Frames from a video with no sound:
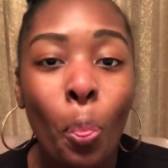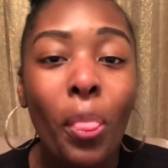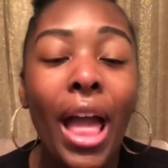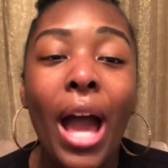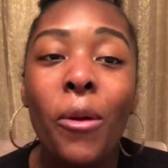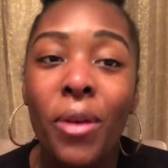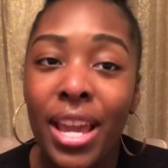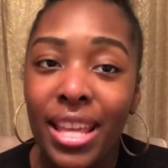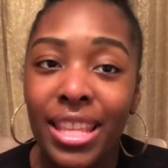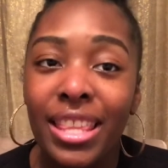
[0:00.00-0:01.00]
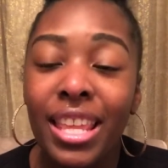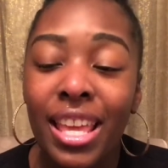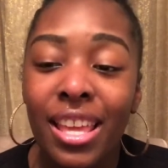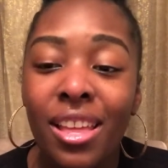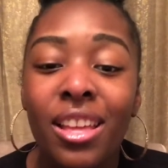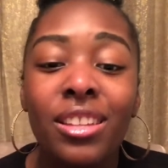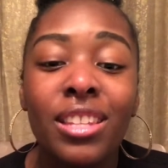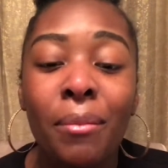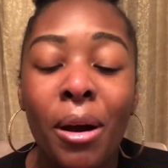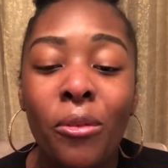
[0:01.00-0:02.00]
I read
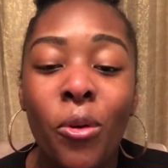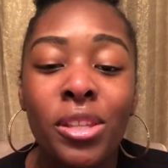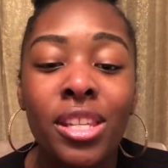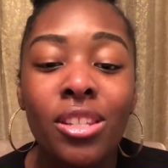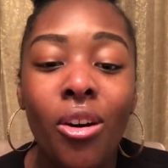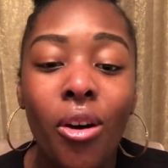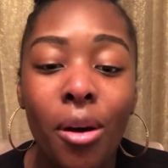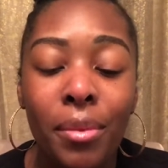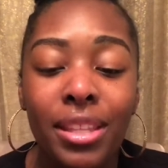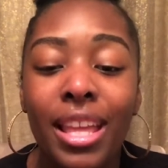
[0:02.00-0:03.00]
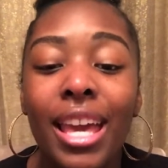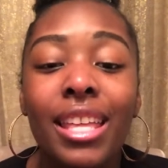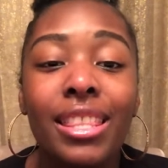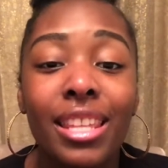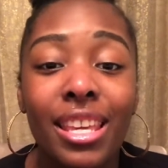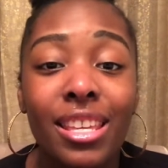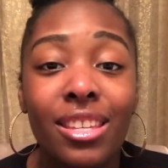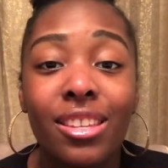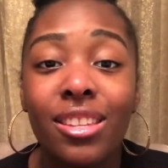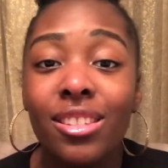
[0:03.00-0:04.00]
that my voice is calming, and it
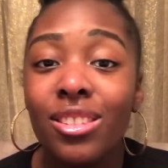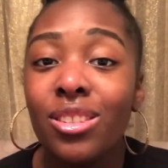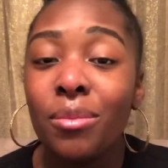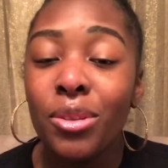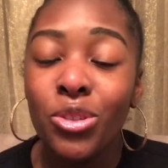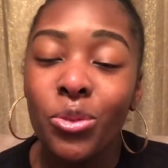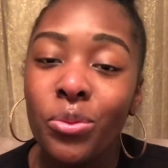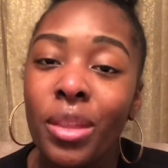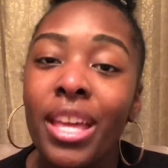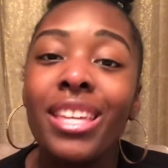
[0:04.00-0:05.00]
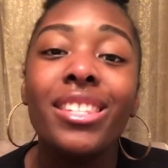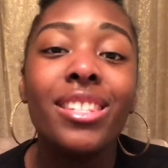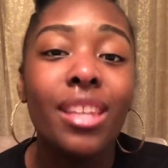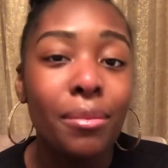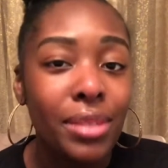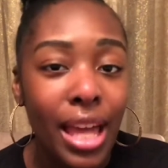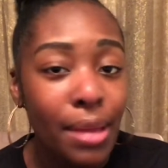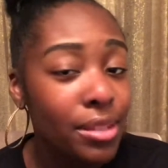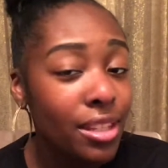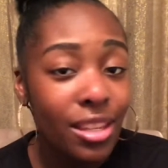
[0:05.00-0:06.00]
is to be true.
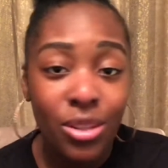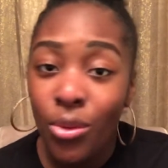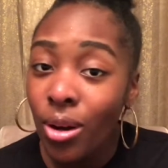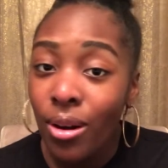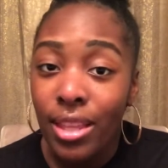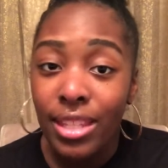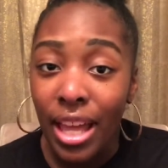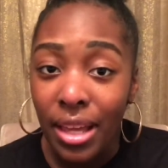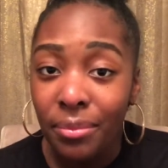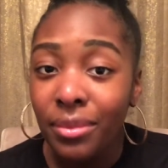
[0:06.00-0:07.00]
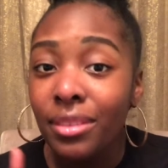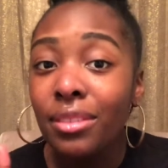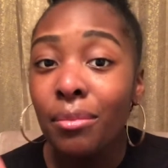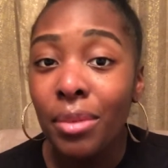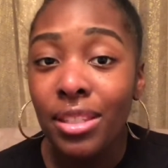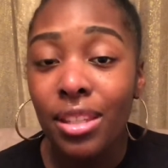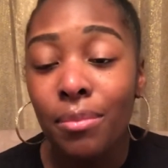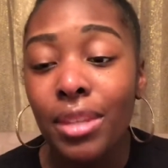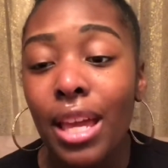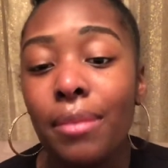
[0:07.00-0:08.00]
Sometimes it doesn't work all the time, but
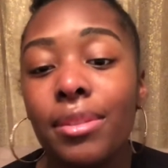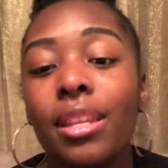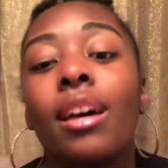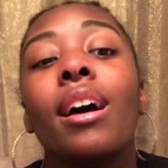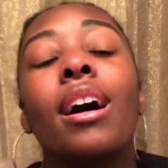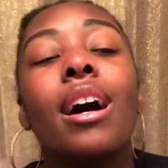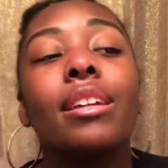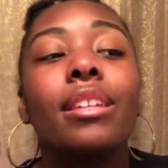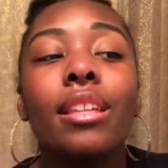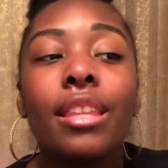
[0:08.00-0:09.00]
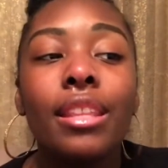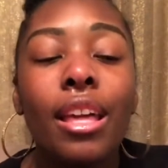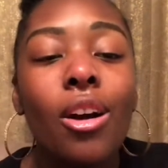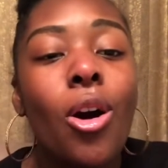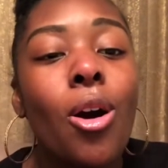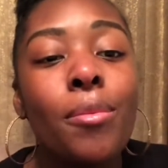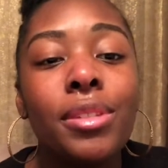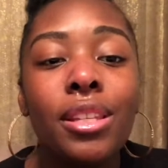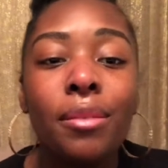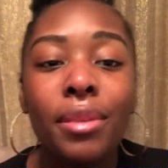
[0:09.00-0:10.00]
sometimes. Another thing that calms
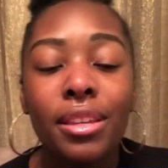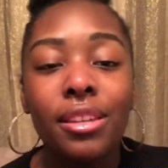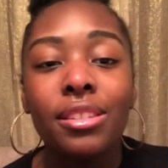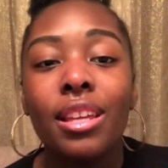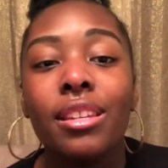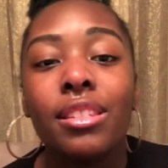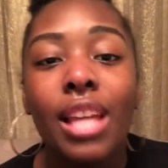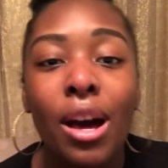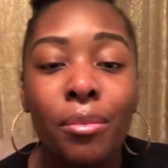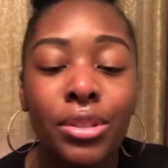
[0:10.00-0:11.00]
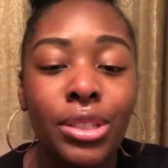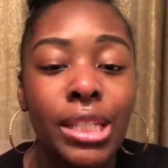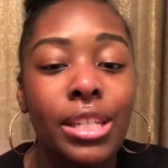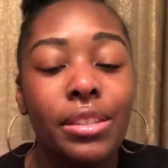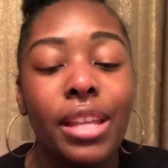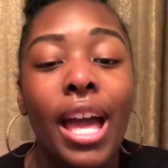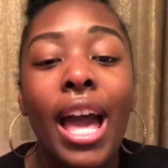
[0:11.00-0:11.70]
them is a sound machine.